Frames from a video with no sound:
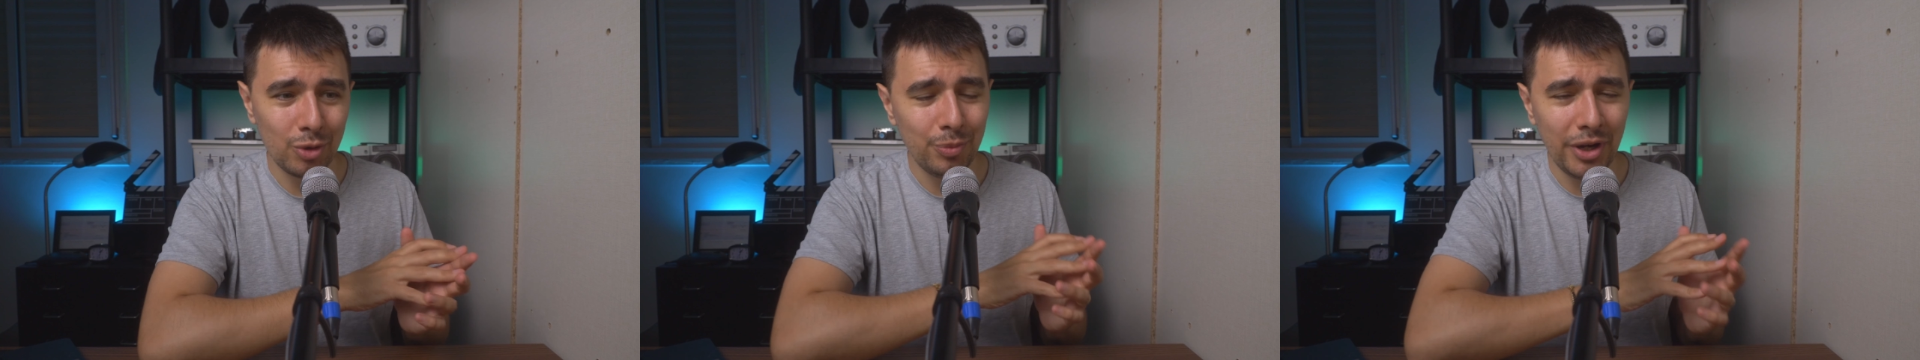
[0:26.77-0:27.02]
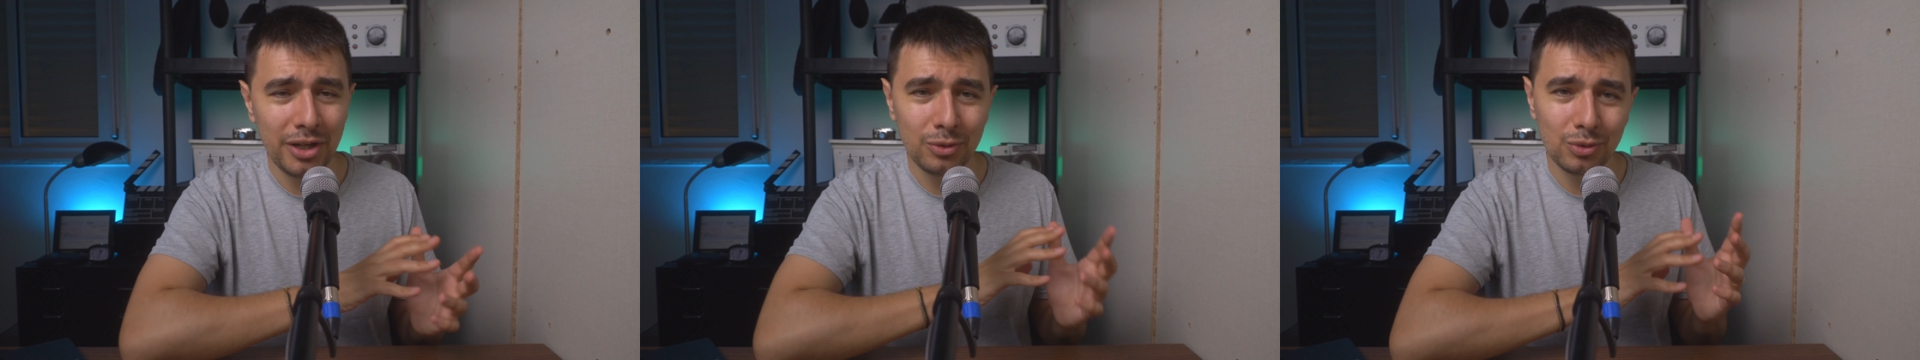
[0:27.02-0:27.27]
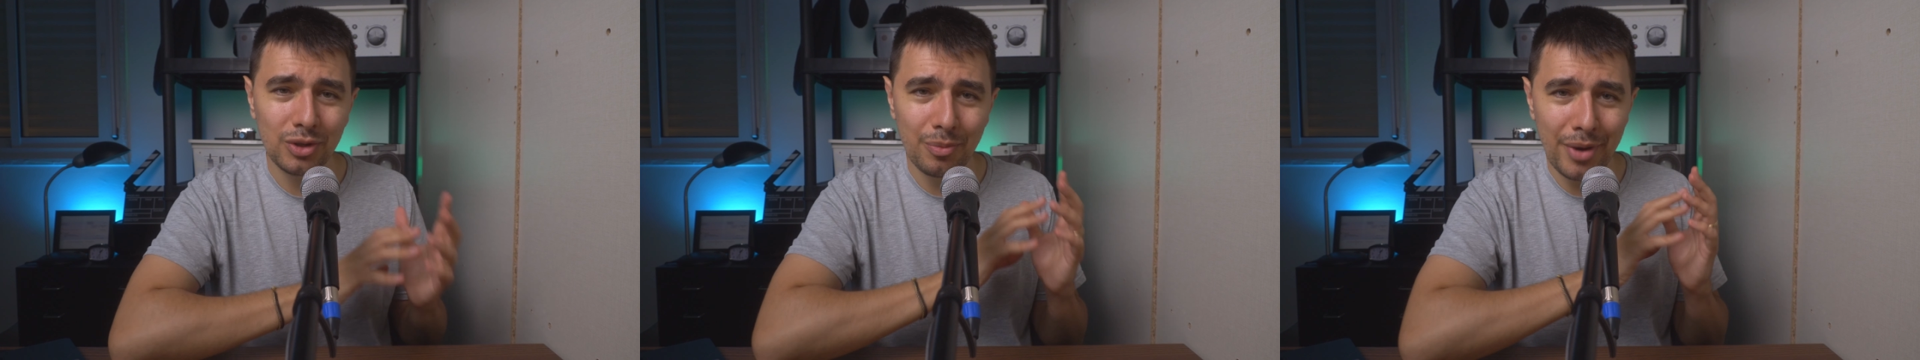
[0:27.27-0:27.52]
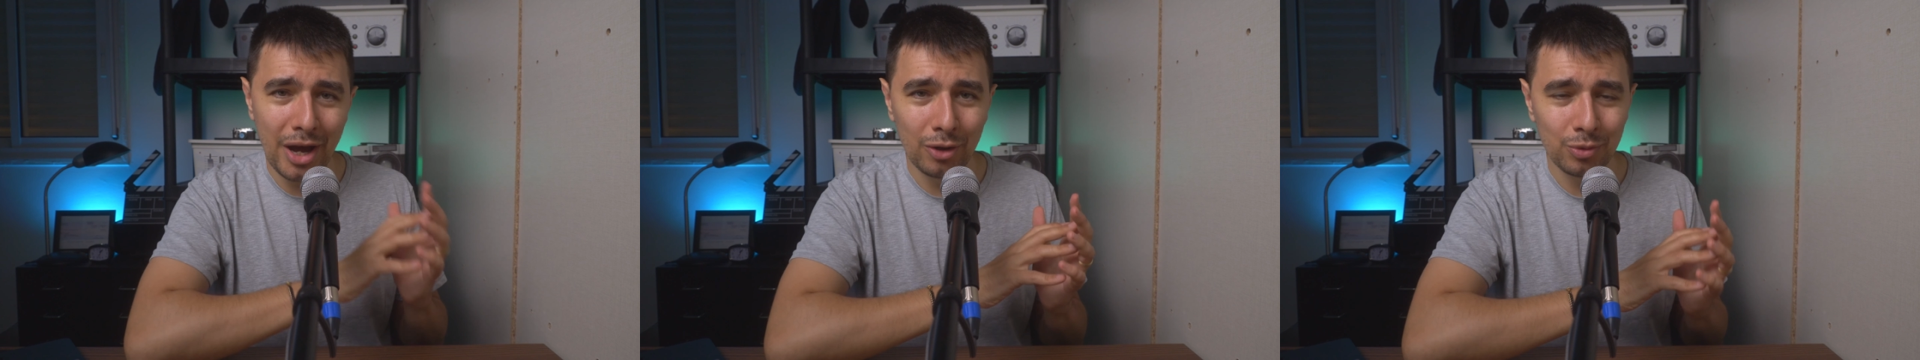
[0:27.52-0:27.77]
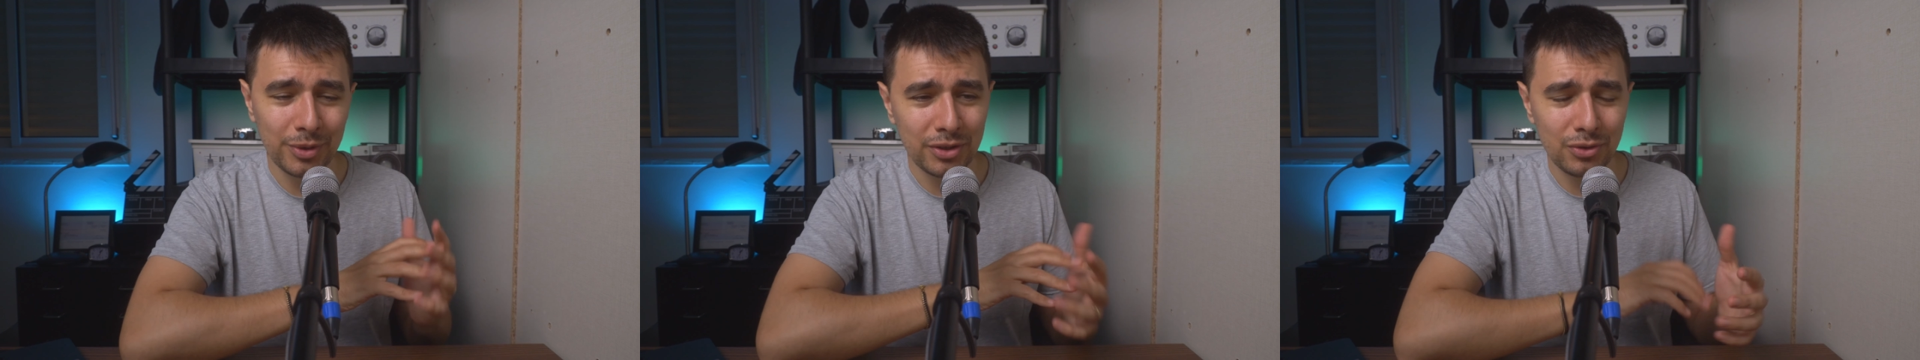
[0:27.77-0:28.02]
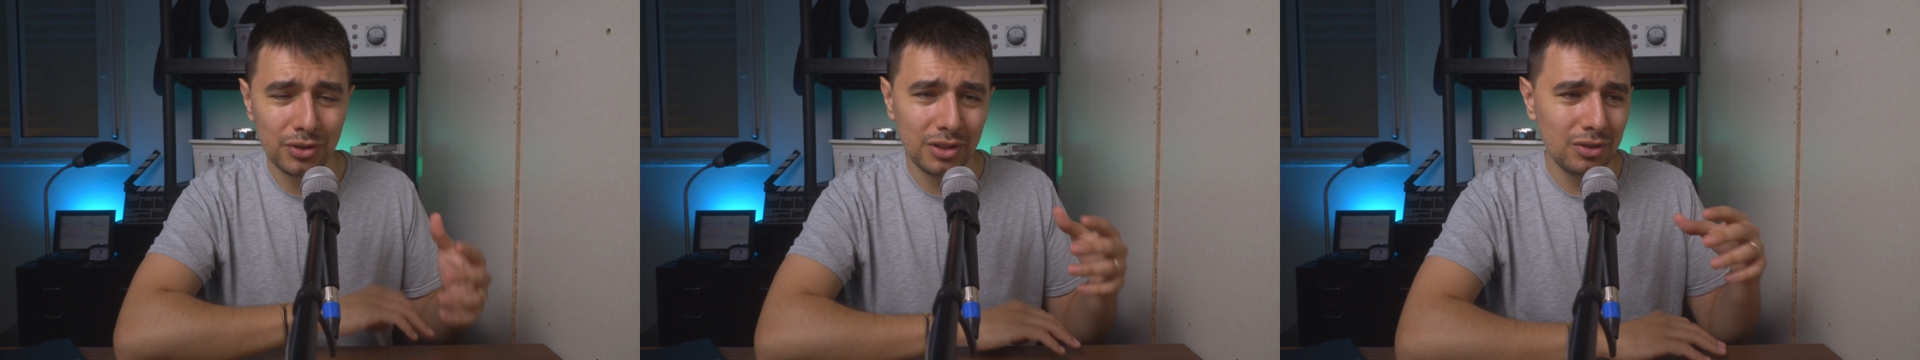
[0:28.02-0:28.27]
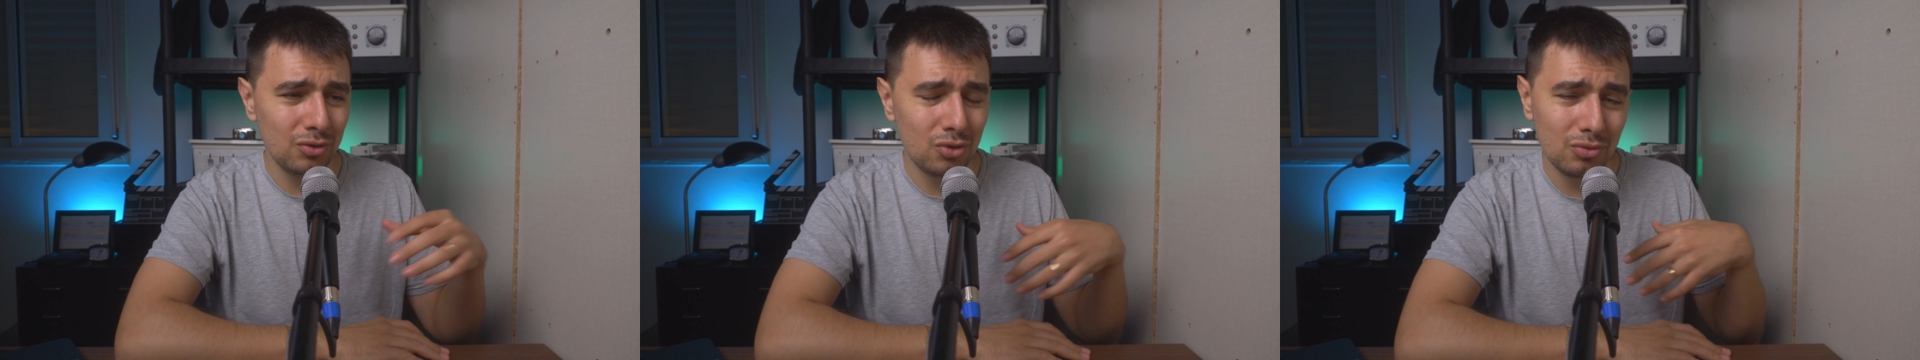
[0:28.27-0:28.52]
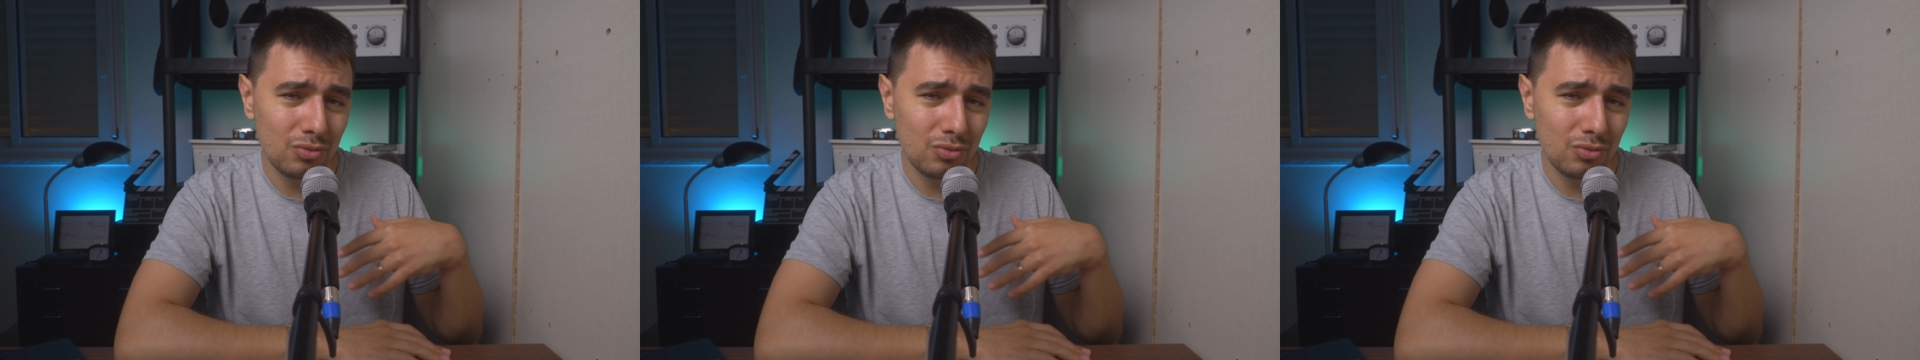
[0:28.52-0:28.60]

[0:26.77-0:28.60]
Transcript: you buy into the mount, because you can